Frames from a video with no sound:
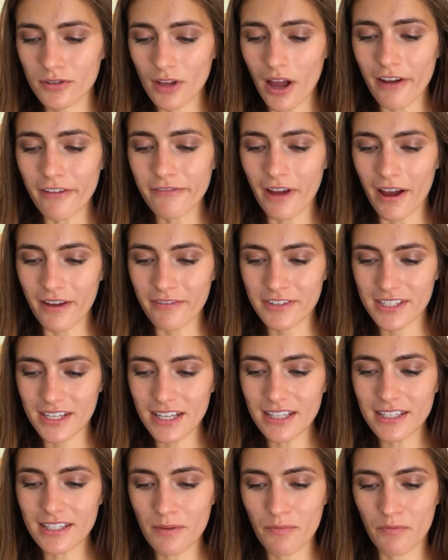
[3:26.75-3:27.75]
I've
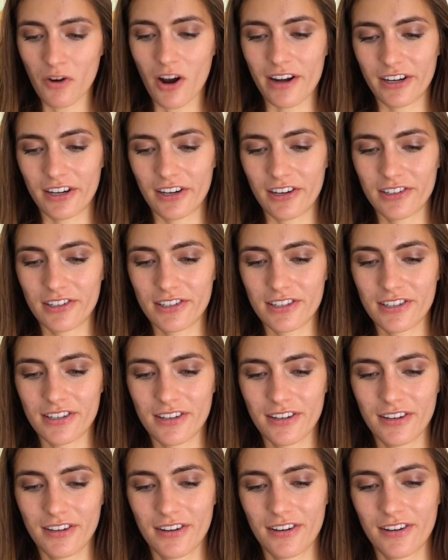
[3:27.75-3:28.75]
seen some runners.
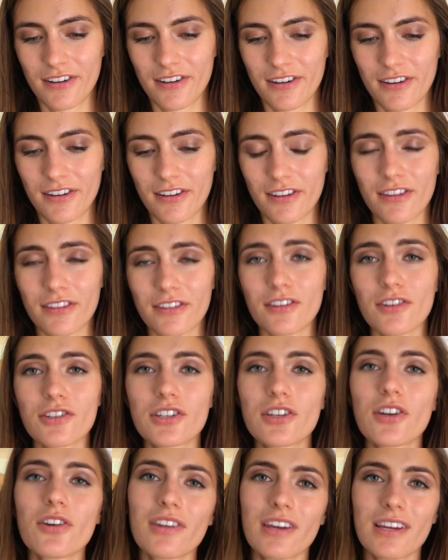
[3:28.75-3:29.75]
There's
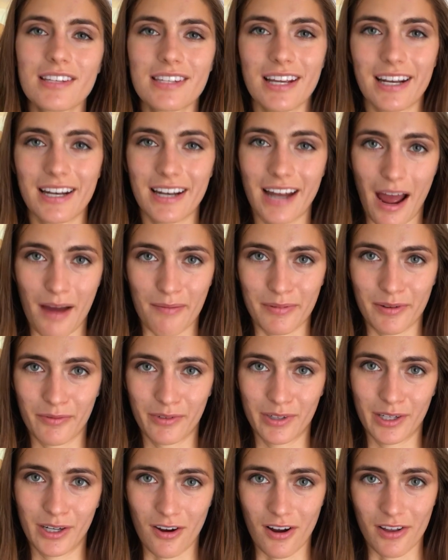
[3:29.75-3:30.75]
two things that can happen when
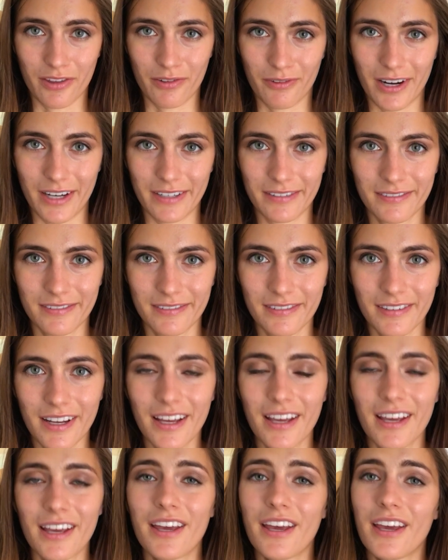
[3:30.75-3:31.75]
you're on the run.
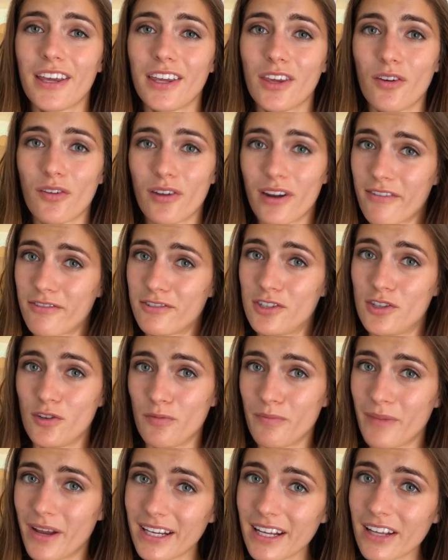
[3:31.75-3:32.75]
You could have
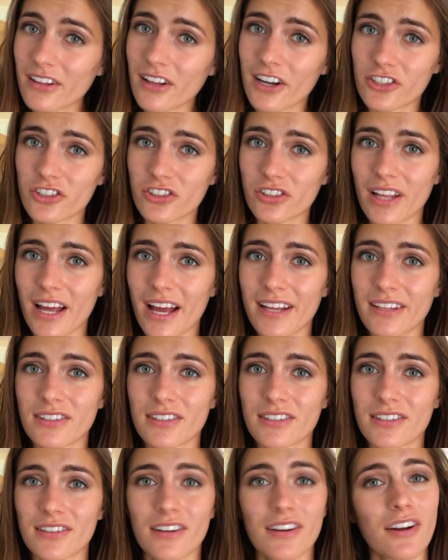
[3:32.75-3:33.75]
too many
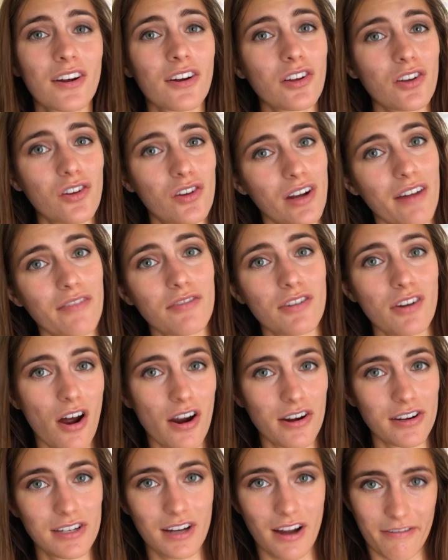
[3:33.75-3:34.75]
electrolytes, you could
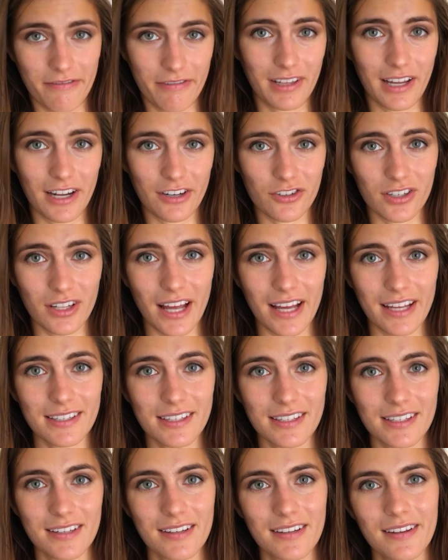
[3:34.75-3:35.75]
have not enough
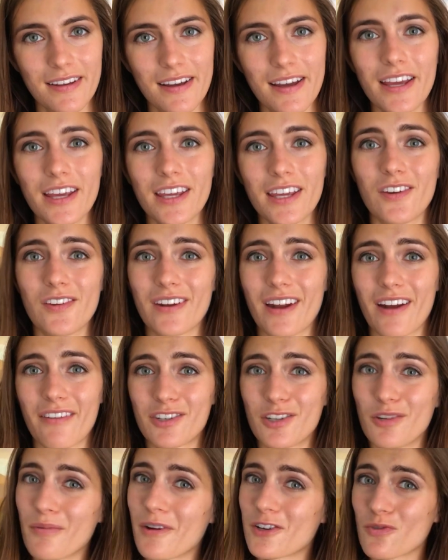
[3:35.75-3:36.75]
electrolytes. You can
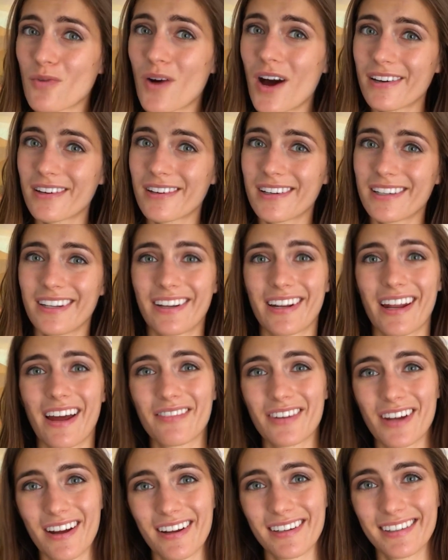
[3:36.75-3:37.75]
have too much water and you
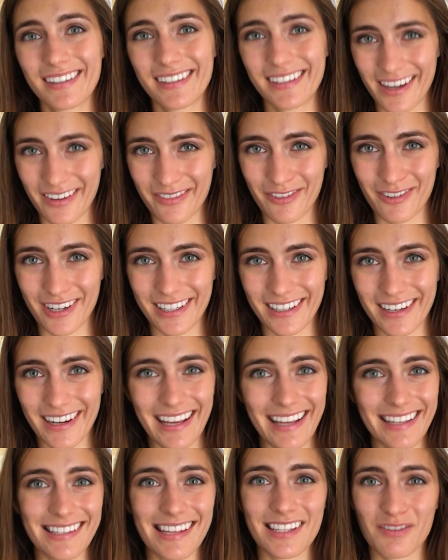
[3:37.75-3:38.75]
can have not enough
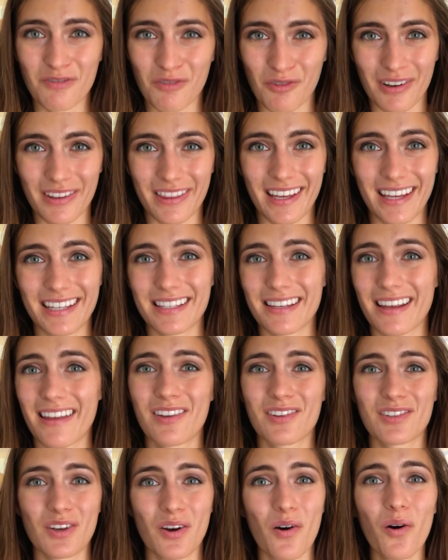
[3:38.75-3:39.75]
water. I guess that's 4
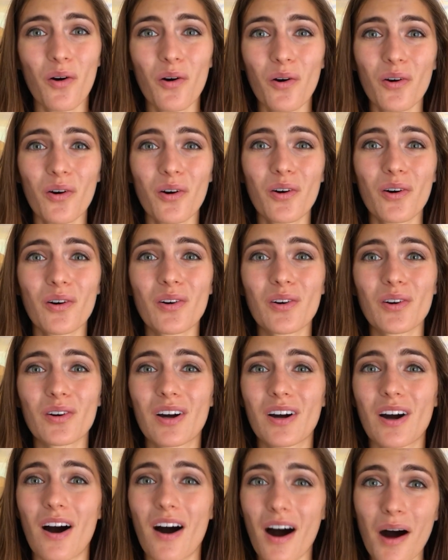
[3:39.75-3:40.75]
things. And there's a
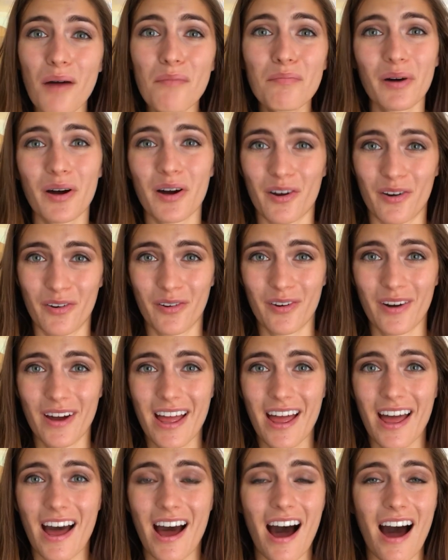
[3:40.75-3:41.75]
whole
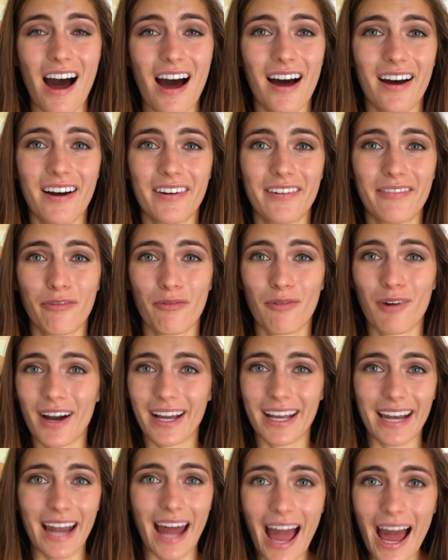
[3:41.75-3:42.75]
combo of
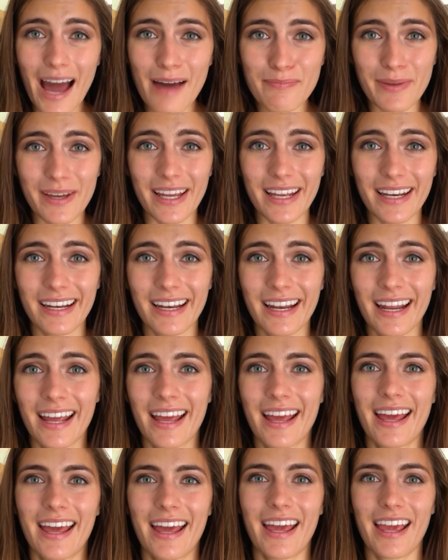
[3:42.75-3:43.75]
what can
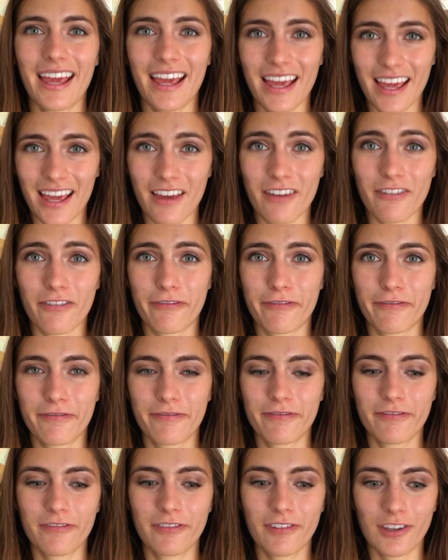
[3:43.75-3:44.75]
happen if
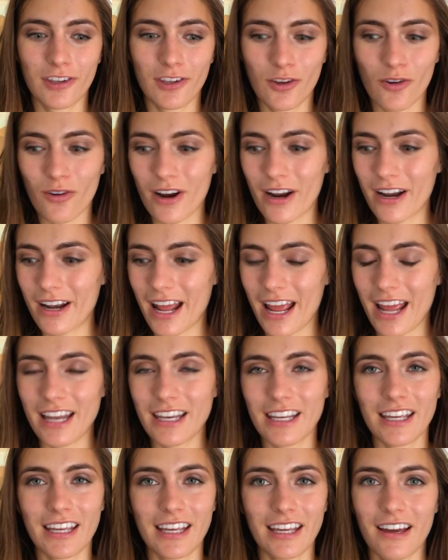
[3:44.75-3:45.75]
you're in
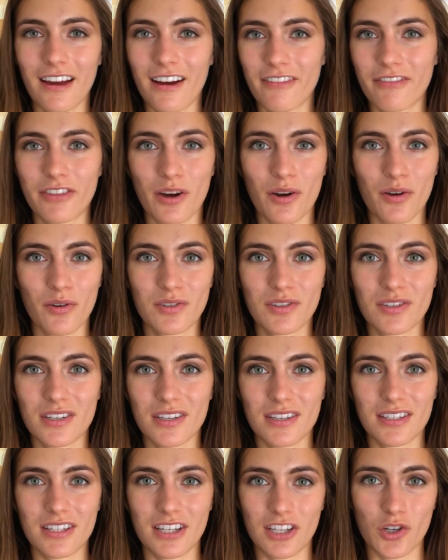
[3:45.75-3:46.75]
any of
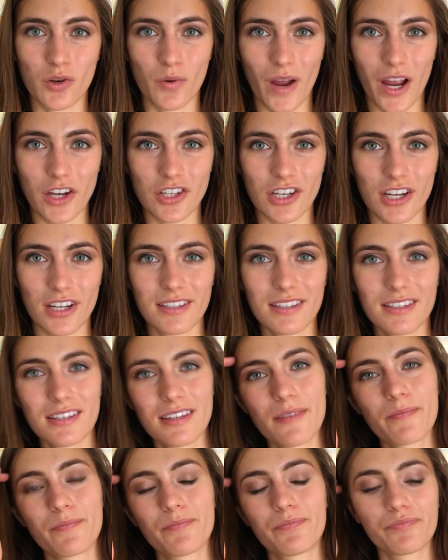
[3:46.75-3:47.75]
those
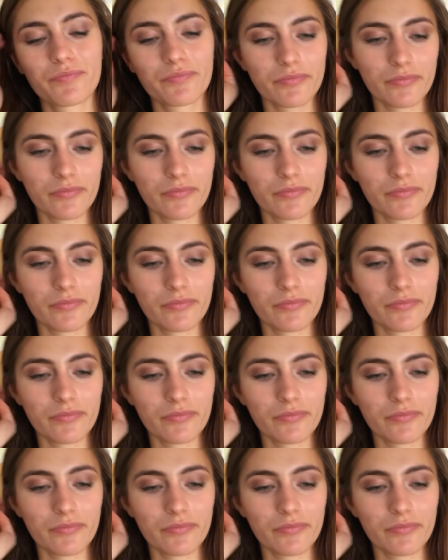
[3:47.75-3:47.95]
situations.